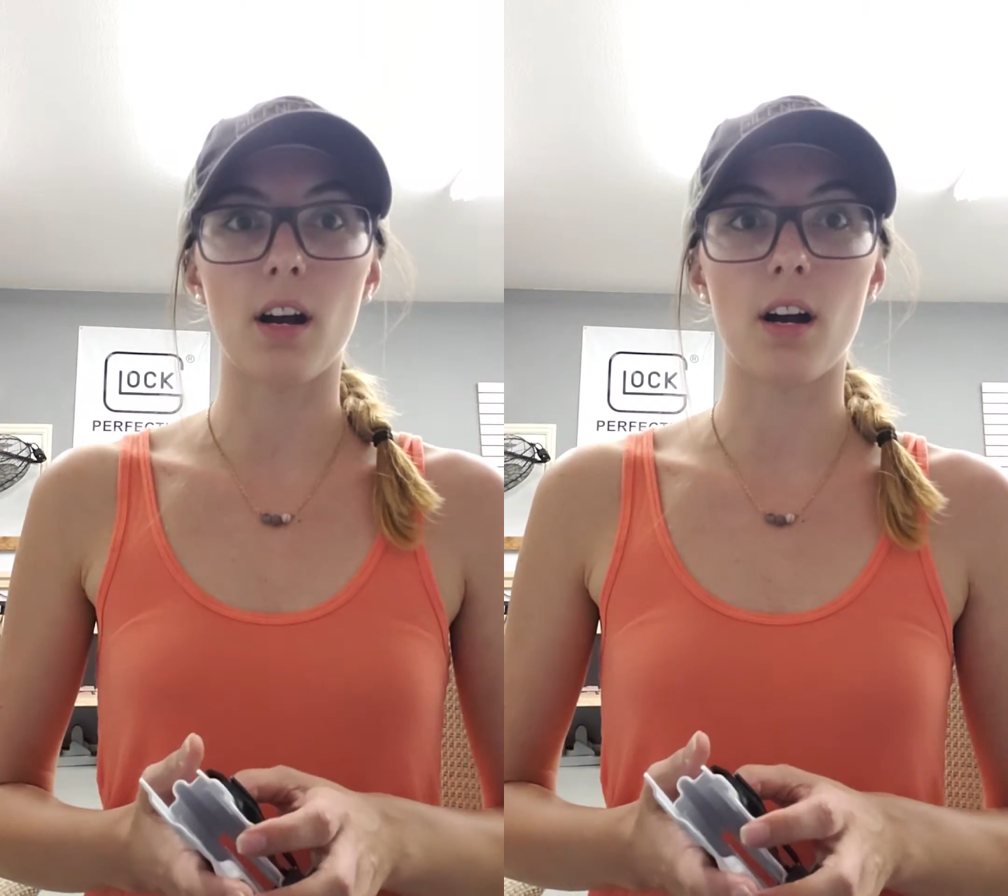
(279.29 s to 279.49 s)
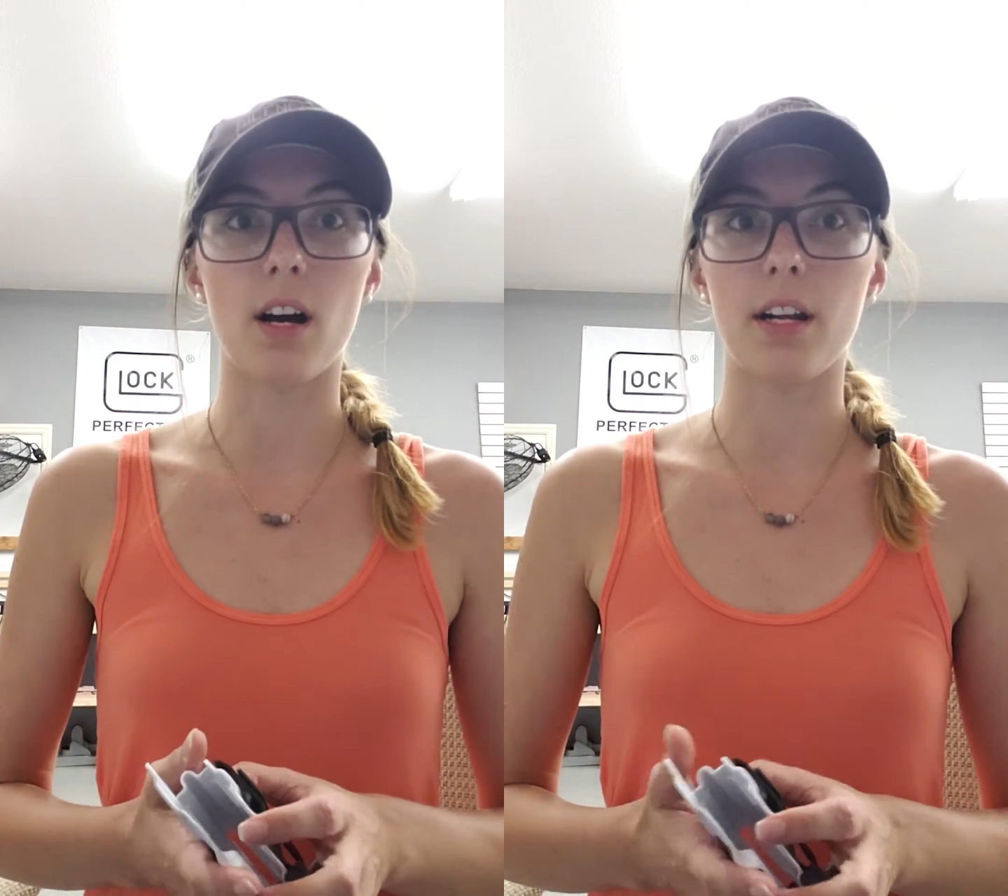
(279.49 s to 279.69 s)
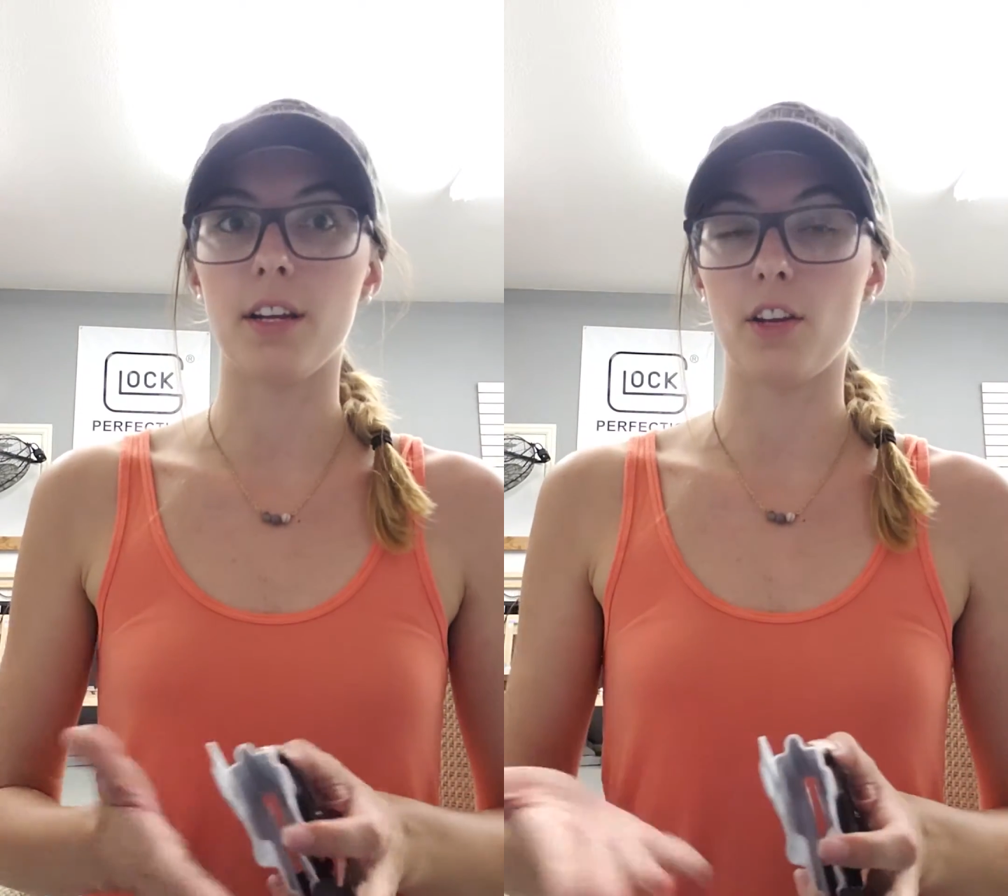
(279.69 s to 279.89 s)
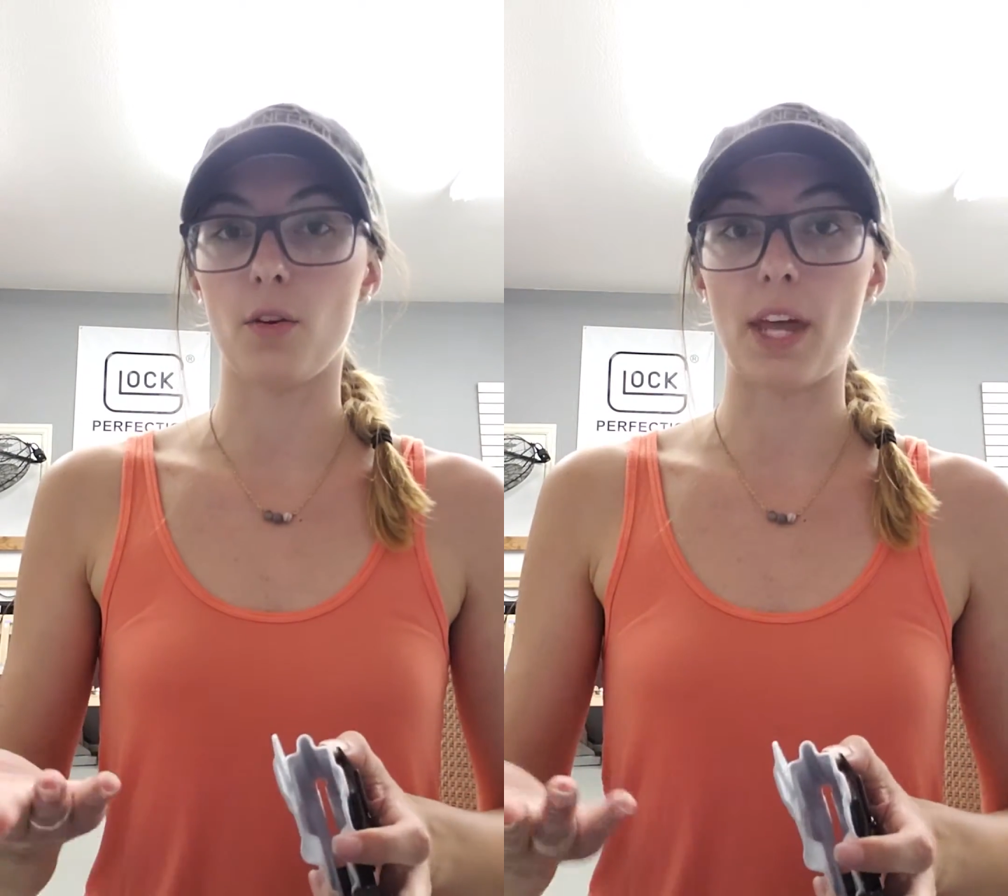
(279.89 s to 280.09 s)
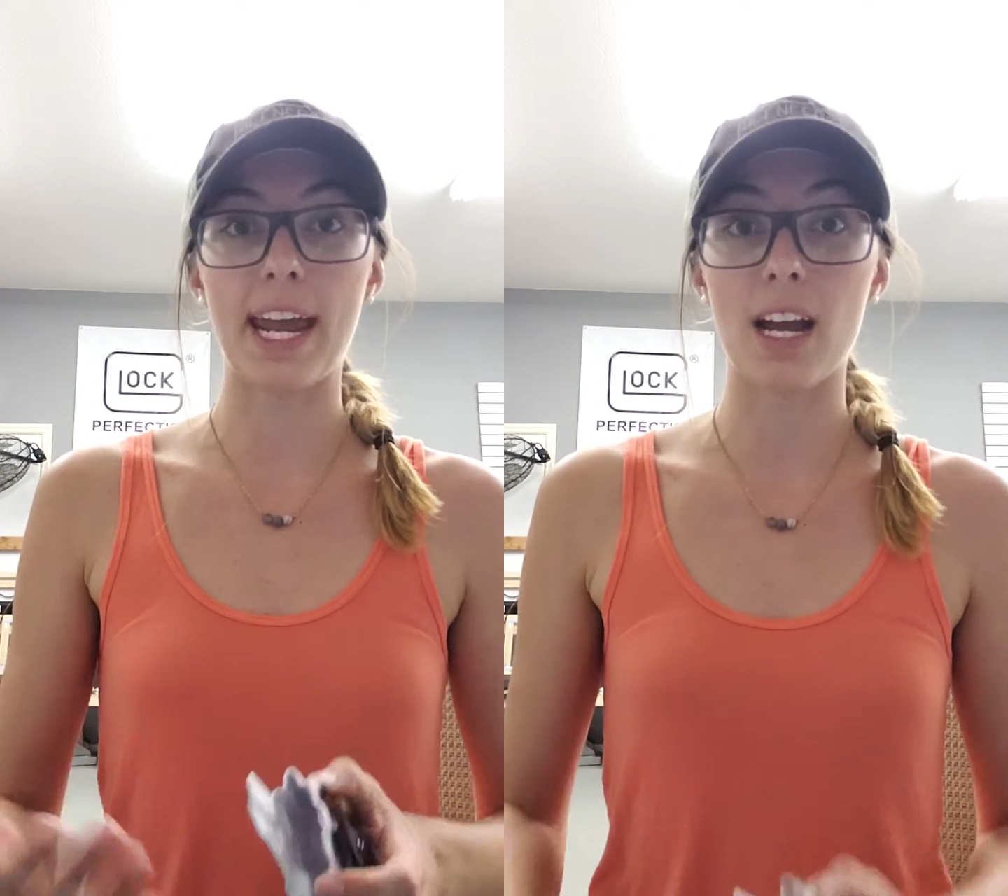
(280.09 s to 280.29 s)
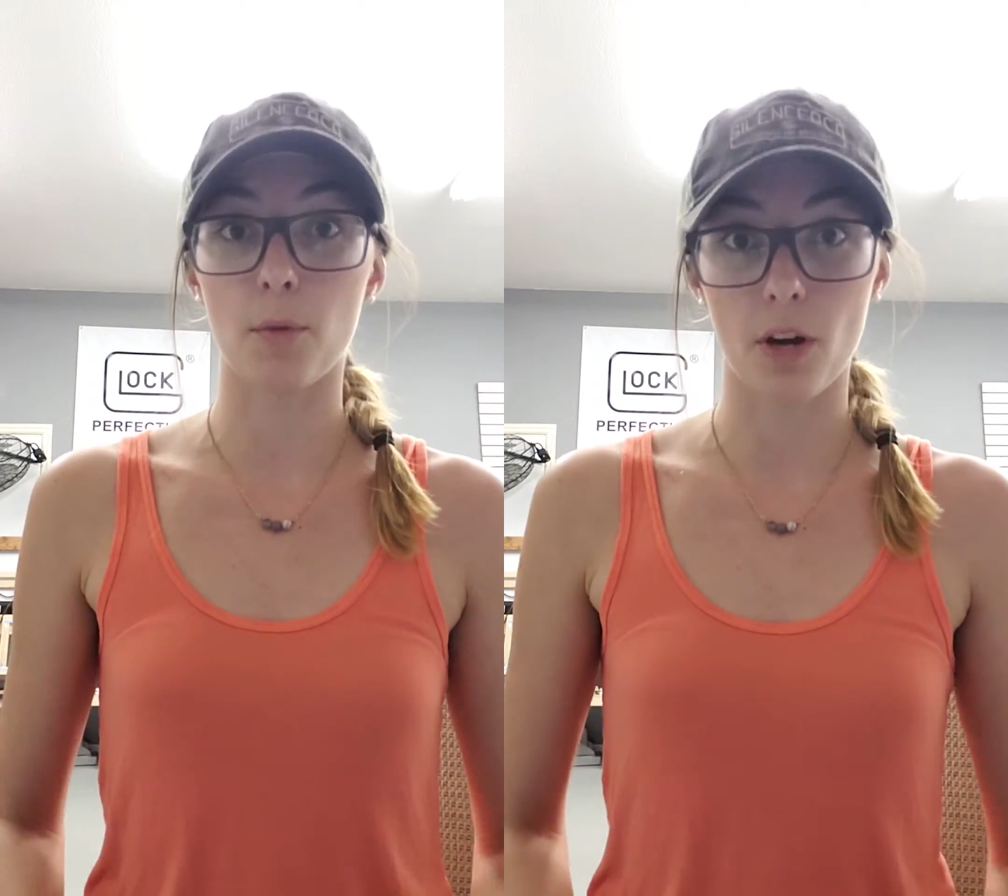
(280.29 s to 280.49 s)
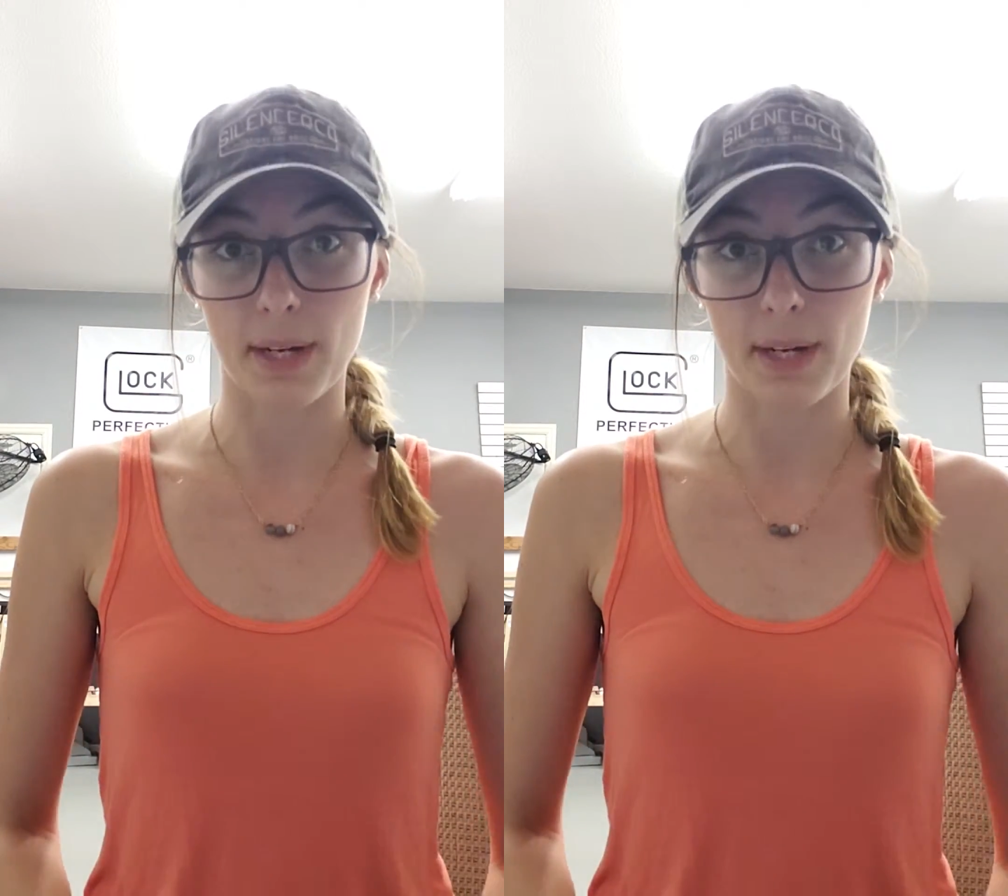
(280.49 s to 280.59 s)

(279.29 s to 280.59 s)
on, the hammer on